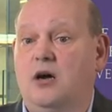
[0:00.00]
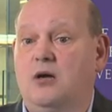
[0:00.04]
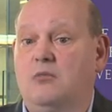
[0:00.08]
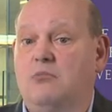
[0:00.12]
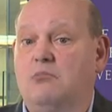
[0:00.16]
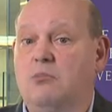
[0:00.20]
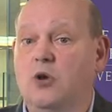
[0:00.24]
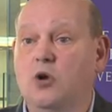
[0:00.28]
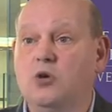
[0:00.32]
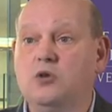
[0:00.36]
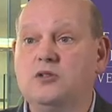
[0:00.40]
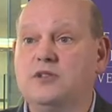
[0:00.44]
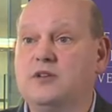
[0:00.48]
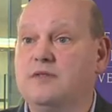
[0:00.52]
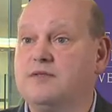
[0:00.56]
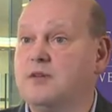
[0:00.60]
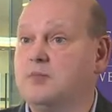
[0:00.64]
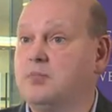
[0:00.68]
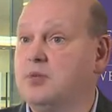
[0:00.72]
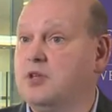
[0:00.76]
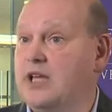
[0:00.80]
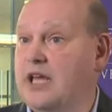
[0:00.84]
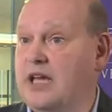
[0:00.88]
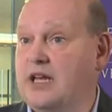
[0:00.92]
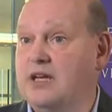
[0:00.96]
most of the
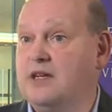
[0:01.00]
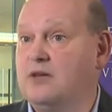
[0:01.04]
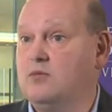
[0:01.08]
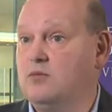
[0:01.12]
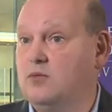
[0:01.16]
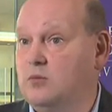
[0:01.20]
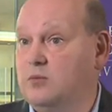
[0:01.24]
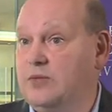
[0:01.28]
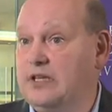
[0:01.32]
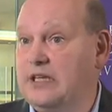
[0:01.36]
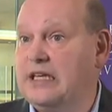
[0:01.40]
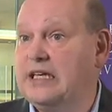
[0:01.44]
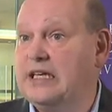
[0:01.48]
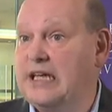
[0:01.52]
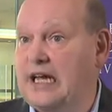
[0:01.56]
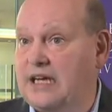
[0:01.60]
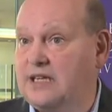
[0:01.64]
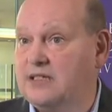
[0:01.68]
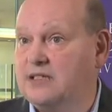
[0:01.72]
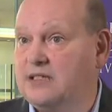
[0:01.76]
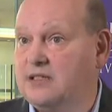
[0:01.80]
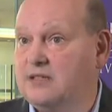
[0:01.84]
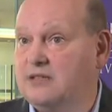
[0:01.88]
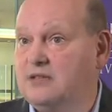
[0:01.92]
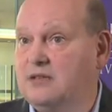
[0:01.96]
planet will be
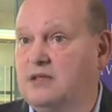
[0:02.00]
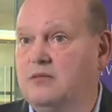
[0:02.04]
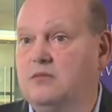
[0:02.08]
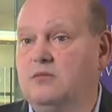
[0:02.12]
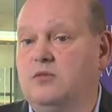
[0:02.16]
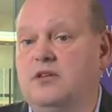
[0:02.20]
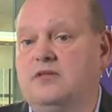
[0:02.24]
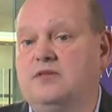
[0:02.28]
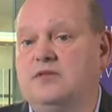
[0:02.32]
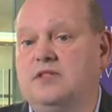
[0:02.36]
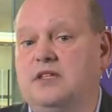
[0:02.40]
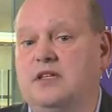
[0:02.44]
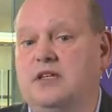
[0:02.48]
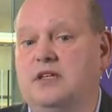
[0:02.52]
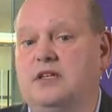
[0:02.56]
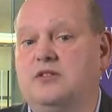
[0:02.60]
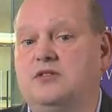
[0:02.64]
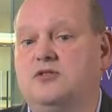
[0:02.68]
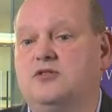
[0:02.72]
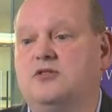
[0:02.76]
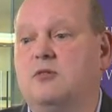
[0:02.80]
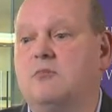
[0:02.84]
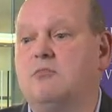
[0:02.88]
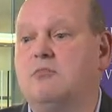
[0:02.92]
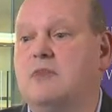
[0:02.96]
connected, and we've seen
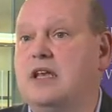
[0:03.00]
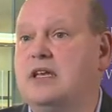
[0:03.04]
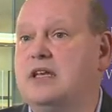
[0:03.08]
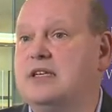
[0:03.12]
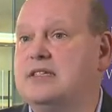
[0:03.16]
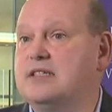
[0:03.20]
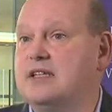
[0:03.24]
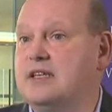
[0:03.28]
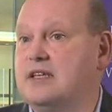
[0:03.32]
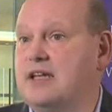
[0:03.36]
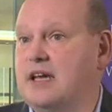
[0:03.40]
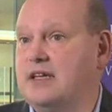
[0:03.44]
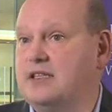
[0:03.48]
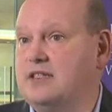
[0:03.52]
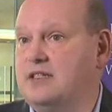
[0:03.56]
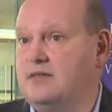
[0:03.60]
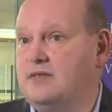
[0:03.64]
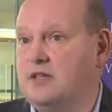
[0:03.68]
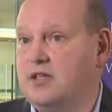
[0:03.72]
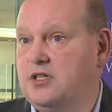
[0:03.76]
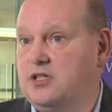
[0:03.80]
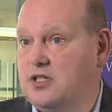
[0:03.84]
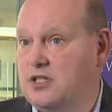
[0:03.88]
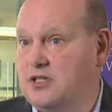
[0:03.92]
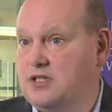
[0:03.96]
tremendous
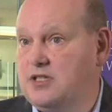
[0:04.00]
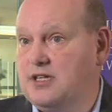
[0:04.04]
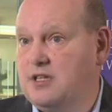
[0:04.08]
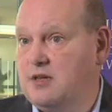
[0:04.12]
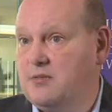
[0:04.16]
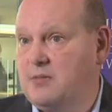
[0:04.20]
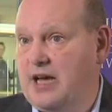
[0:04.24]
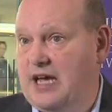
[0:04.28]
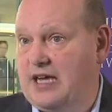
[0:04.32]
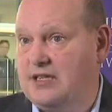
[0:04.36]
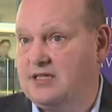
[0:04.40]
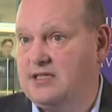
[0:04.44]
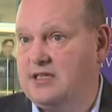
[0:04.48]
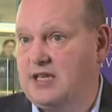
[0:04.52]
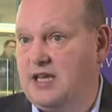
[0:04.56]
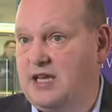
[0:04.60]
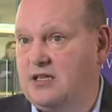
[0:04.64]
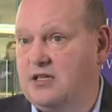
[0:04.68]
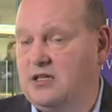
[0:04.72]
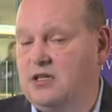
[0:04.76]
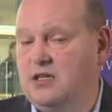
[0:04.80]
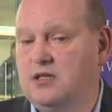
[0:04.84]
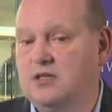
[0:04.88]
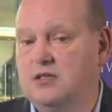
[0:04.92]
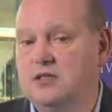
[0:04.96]
connectivity just in the past
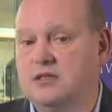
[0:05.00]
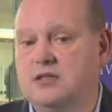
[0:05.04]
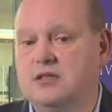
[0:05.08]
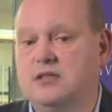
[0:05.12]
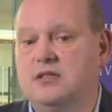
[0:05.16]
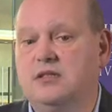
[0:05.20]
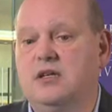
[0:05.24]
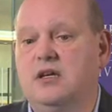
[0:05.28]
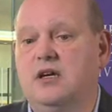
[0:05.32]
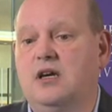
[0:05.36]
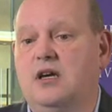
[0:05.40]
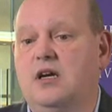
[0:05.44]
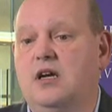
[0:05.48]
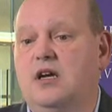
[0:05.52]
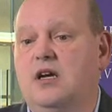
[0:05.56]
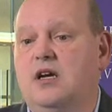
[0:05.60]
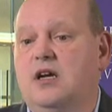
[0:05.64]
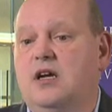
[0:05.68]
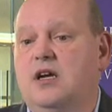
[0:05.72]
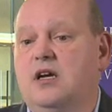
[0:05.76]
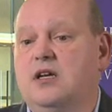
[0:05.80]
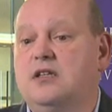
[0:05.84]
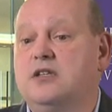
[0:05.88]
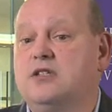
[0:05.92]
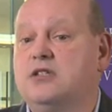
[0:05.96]
10 years.
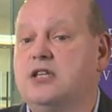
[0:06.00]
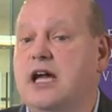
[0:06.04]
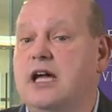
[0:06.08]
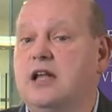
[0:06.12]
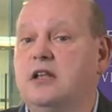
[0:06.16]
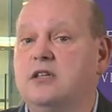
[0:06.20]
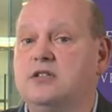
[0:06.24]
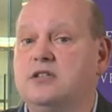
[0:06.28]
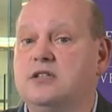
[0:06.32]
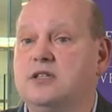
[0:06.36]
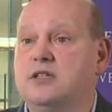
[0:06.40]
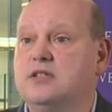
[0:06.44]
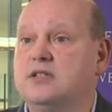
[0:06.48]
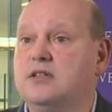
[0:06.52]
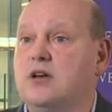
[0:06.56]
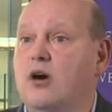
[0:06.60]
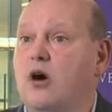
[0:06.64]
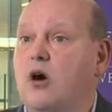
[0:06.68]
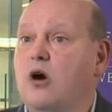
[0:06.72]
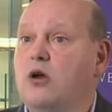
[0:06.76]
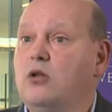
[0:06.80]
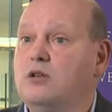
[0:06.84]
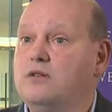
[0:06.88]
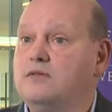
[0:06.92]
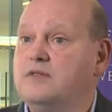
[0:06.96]
The challenge is
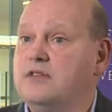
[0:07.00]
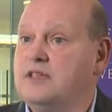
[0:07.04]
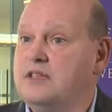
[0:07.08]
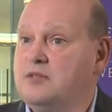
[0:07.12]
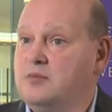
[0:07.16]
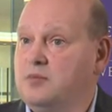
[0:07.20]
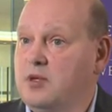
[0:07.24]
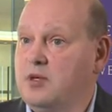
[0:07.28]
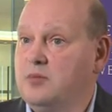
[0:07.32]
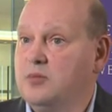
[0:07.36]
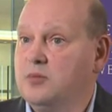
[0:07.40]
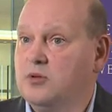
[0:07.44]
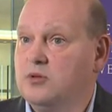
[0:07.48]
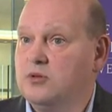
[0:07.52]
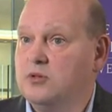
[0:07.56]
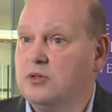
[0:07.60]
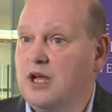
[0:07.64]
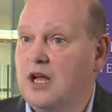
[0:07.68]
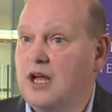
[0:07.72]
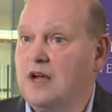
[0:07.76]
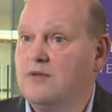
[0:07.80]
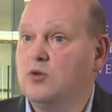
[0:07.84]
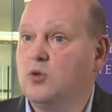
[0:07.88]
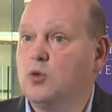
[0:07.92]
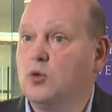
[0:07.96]
all of these people
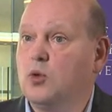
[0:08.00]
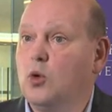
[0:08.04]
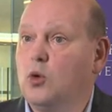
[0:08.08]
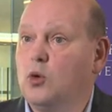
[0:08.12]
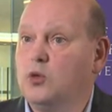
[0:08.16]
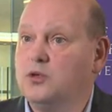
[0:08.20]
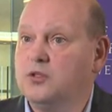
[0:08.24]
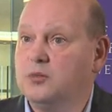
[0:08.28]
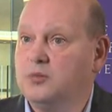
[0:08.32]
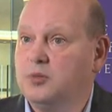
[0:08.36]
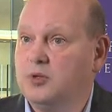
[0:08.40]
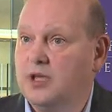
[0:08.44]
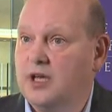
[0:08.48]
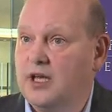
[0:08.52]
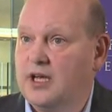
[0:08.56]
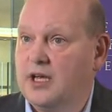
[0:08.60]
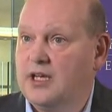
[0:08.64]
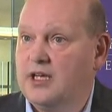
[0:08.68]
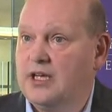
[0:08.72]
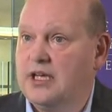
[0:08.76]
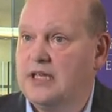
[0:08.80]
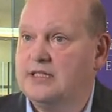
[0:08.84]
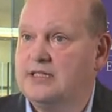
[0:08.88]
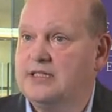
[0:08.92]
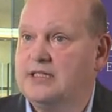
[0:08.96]
have a role to
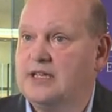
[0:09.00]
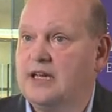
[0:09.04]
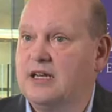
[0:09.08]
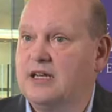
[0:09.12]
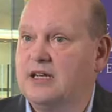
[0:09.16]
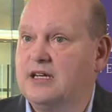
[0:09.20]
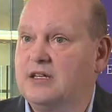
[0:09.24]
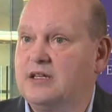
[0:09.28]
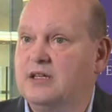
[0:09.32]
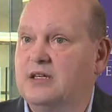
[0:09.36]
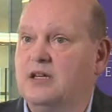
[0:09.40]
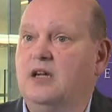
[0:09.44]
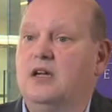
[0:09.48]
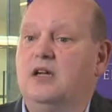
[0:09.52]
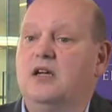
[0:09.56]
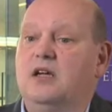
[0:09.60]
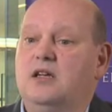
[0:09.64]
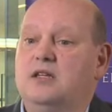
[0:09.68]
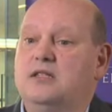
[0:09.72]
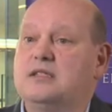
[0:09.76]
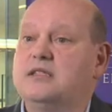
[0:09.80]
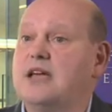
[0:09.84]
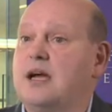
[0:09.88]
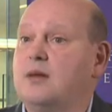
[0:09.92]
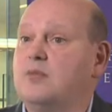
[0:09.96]
play in setting
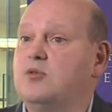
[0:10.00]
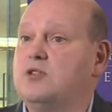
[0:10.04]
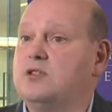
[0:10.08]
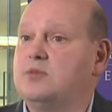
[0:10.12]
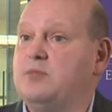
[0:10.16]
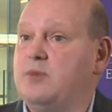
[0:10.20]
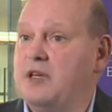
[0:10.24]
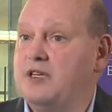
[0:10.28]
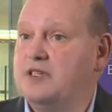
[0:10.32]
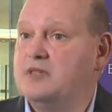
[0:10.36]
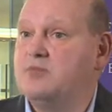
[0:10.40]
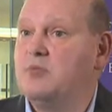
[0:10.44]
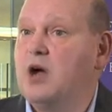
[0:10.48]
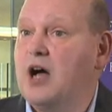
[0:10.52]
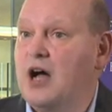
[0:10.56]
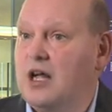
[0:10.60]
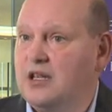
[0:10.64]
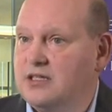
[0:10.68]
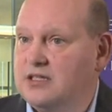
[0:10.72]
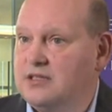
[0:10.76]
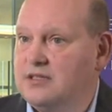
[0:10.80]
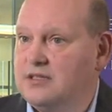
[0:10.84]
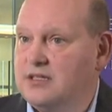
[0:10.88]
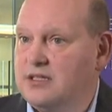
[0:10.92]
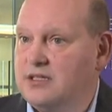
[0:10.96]
cyberspace
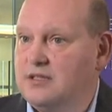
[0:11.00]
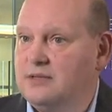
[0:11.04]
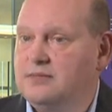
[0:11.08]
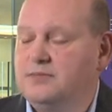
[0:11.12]
policy.